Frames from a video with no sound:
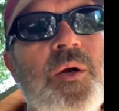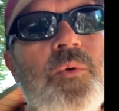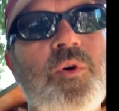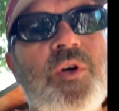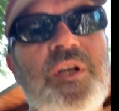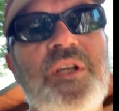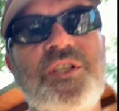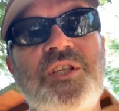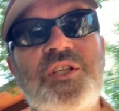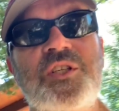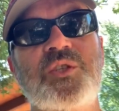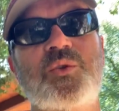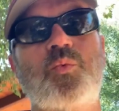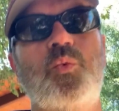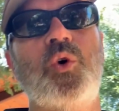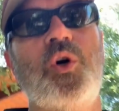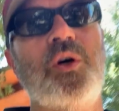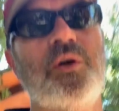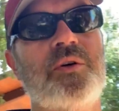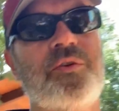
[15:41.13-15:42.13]
we're going to just
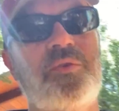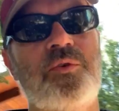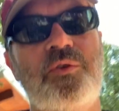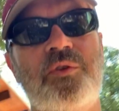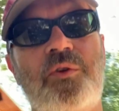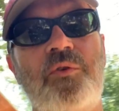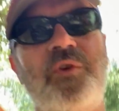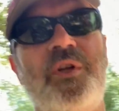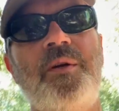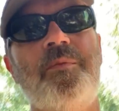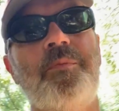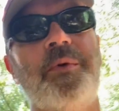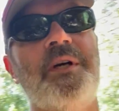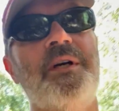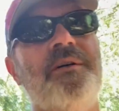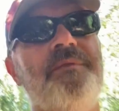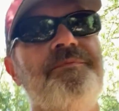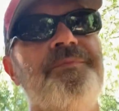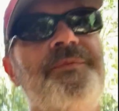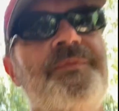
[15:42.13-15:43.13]
walk through the green
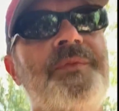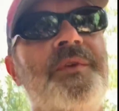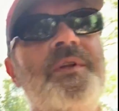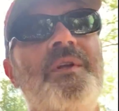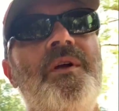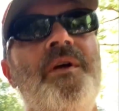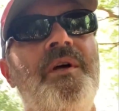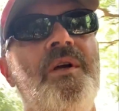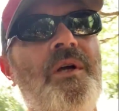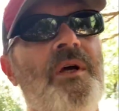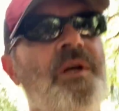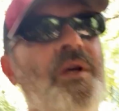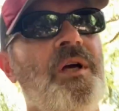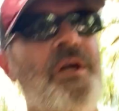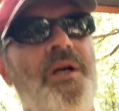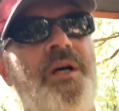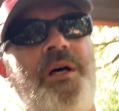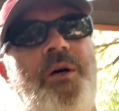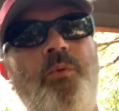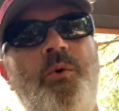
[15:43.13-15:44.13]
belt,
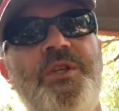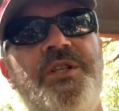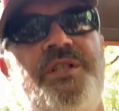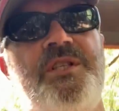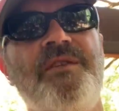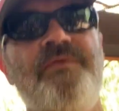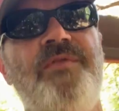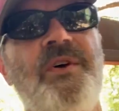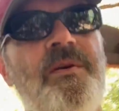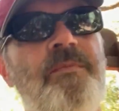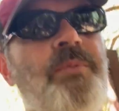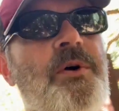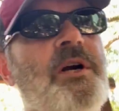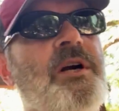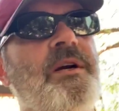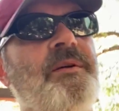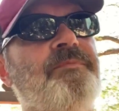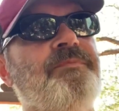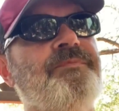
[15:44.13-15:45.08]
which is the fun part.